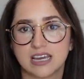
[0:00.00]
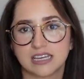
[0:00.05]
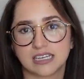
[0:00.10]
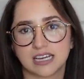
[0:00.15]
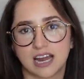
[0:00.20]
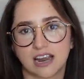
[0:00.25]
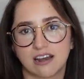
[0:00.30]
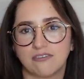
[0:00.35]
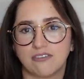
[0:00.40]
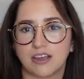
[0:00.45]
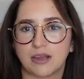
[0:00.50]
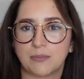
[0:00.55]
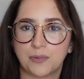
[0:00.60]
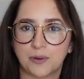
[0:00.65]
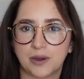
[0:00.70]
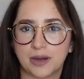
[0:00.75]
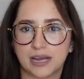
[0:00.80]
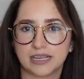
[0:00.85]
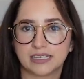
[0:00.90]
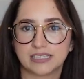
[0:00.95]
to kind of like
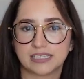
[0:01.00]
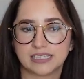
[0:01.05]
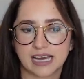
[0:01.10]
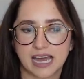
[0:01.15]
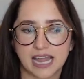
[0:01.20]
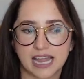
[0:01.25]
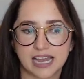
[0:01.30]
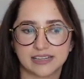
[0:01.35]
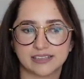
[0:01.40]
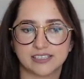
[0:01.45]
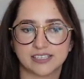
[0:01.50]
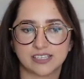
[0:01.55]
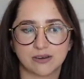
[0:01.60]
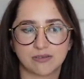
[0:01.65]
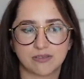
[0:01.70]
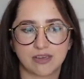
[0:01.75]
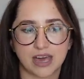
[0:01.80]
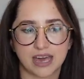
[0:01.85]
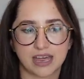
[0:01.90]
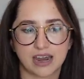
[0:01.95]
put inside
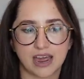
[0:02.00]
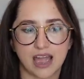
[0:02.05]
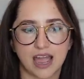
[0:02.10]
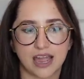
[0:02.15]
so that